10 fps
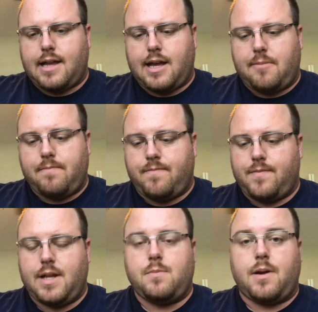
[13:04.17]
time,
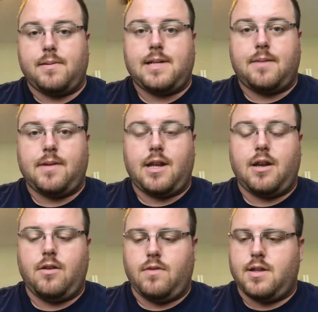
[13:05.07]
it's probably time to get a
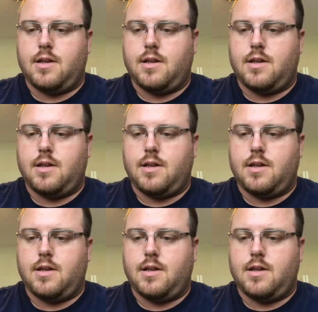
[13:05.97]
new one.